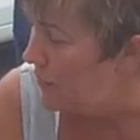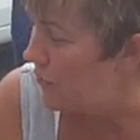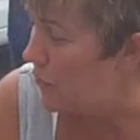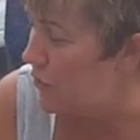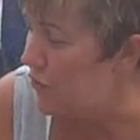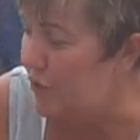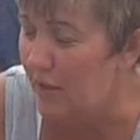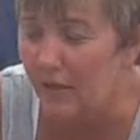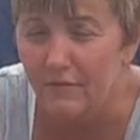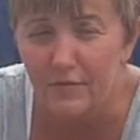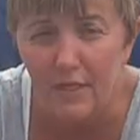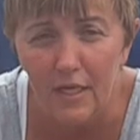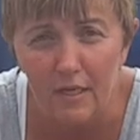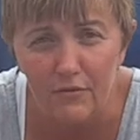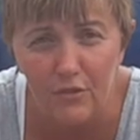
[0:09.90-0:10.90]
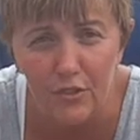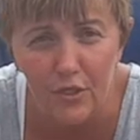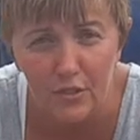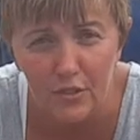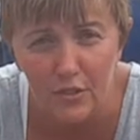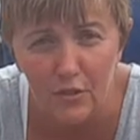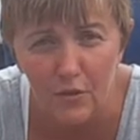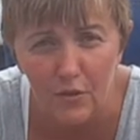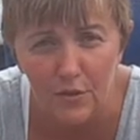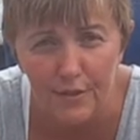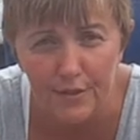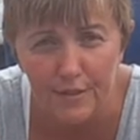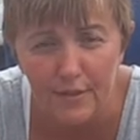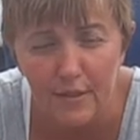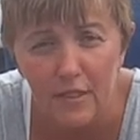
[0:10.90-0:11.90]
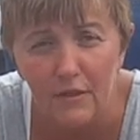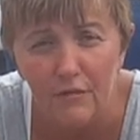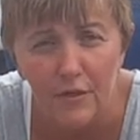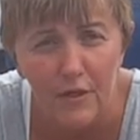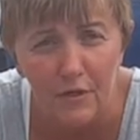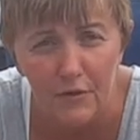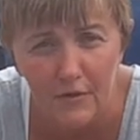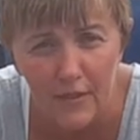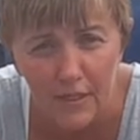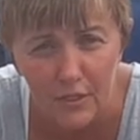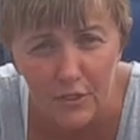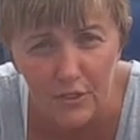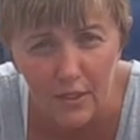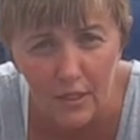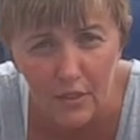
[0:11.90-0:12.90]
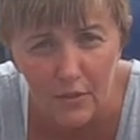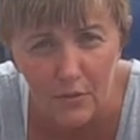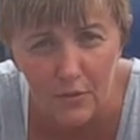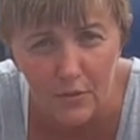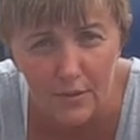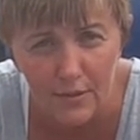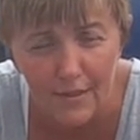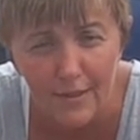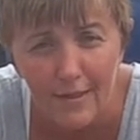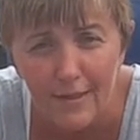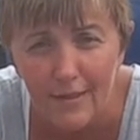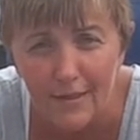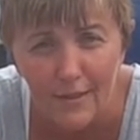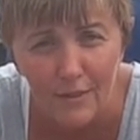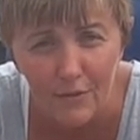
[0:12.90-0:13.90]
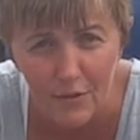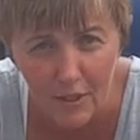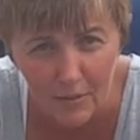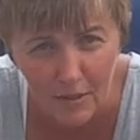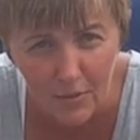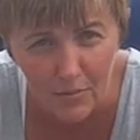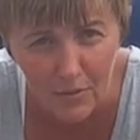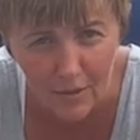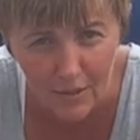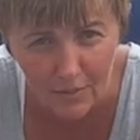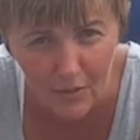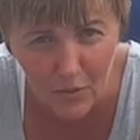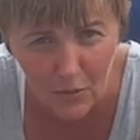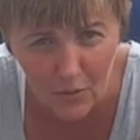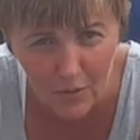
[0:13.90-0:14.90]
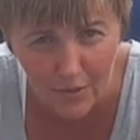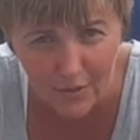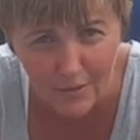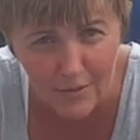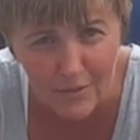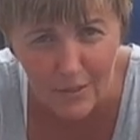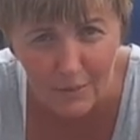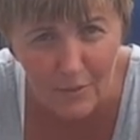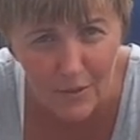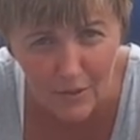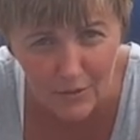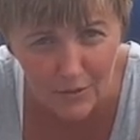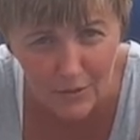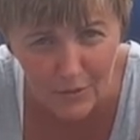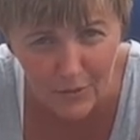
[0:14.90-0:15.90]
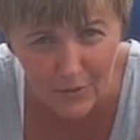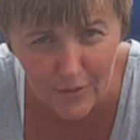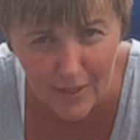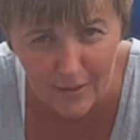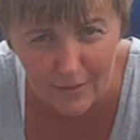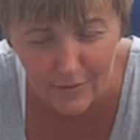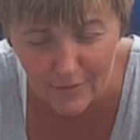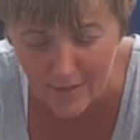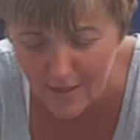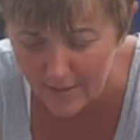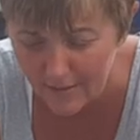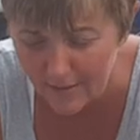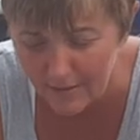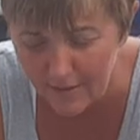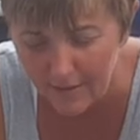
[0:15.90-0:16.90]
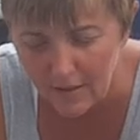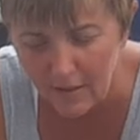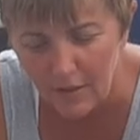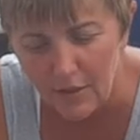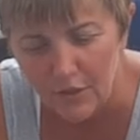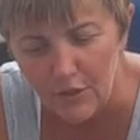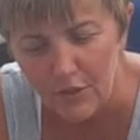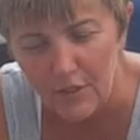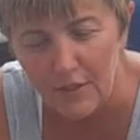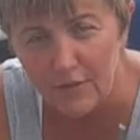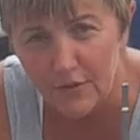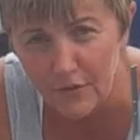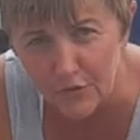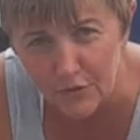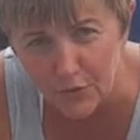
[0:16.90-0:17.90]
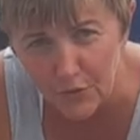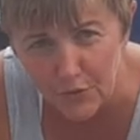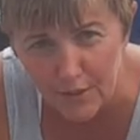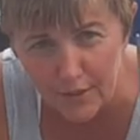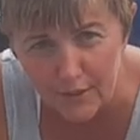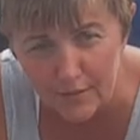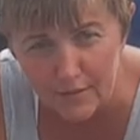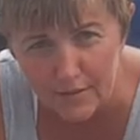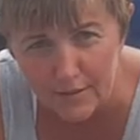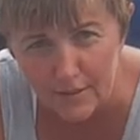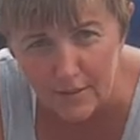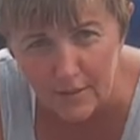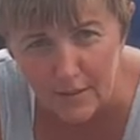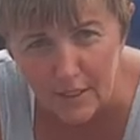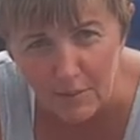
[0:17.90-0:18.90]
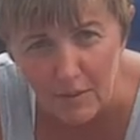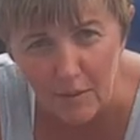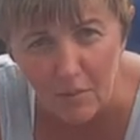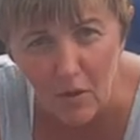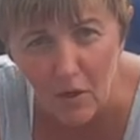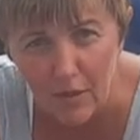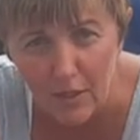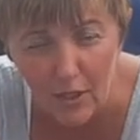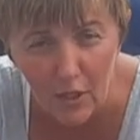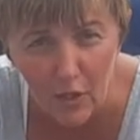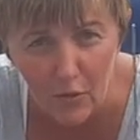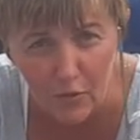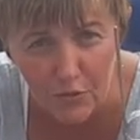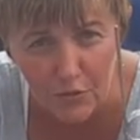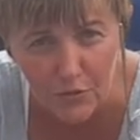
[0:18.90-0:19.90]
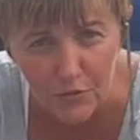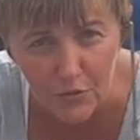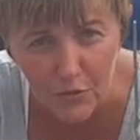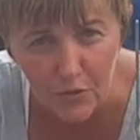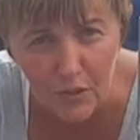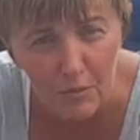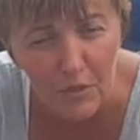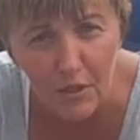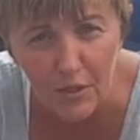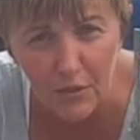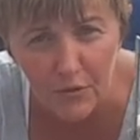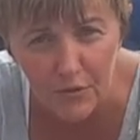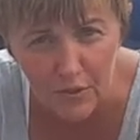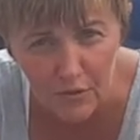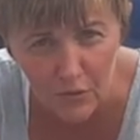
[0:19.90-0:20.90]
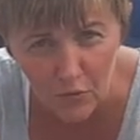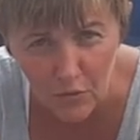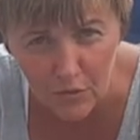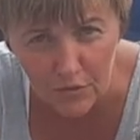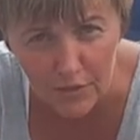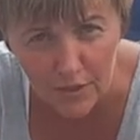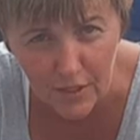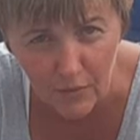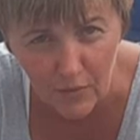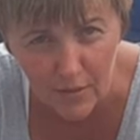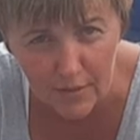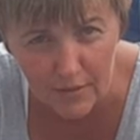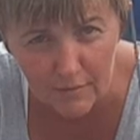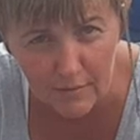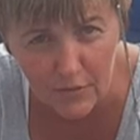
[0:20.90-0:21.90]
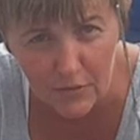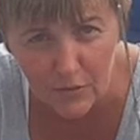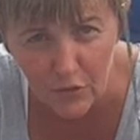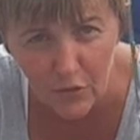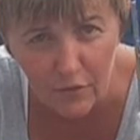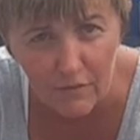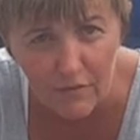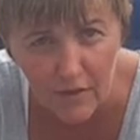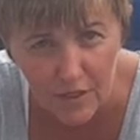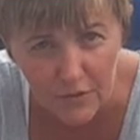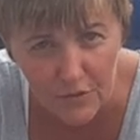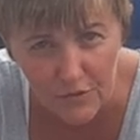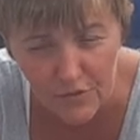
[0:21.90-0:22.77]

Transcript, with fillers: First you have to have shucked corn. If you don't know how to shuck corn, you don't need to be putting up corn. So I'm not going to show you how to do that. You need this tool here. It can be bought at a local store. I'm not here to endorse anyone, so you can find it